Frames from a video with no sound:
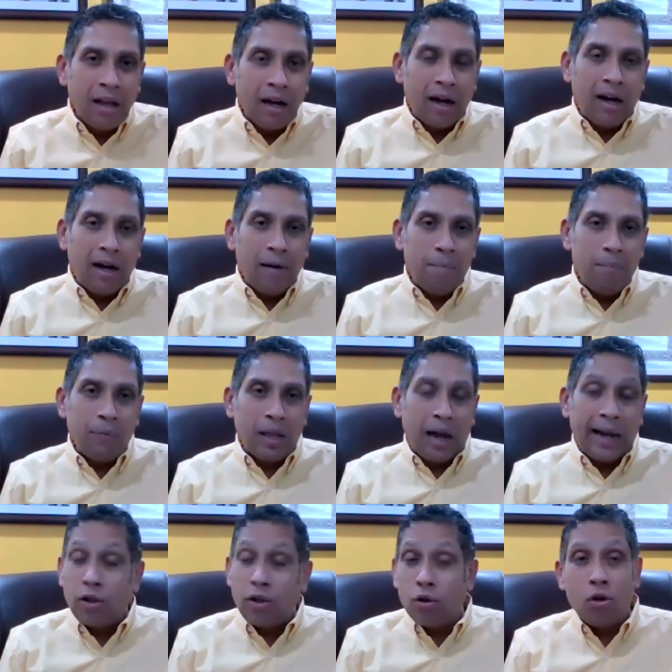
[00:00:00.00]

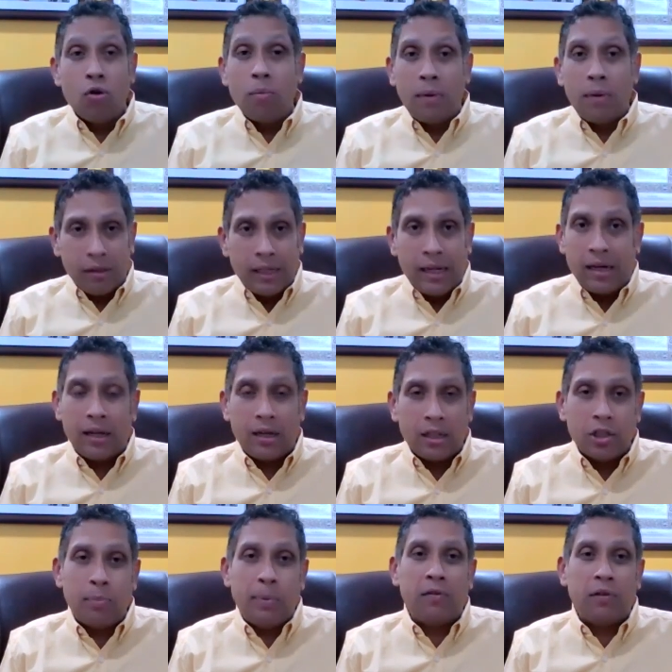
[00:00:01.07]
I don't know about that. I
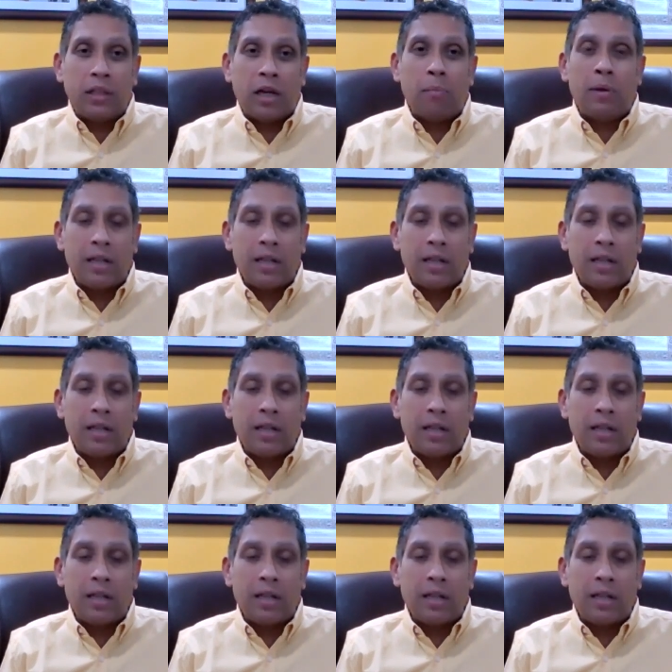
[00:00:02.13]
can't speak for that.